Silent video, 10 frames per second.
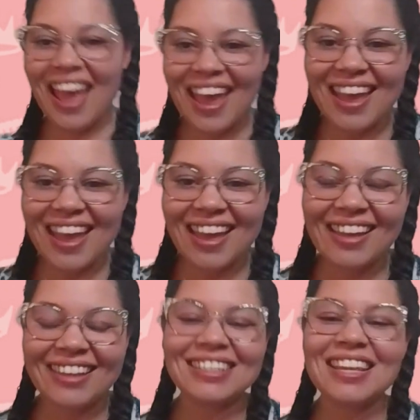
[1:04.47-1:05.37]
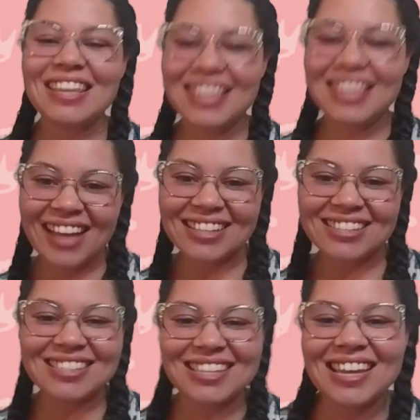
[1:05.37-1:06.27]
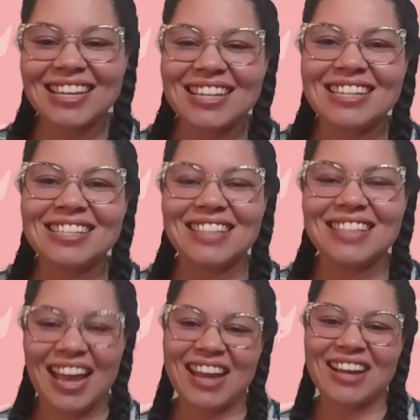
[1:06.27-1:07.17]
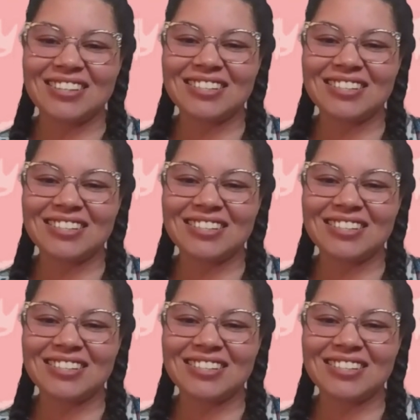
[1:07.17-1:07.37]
And yes, it is hair.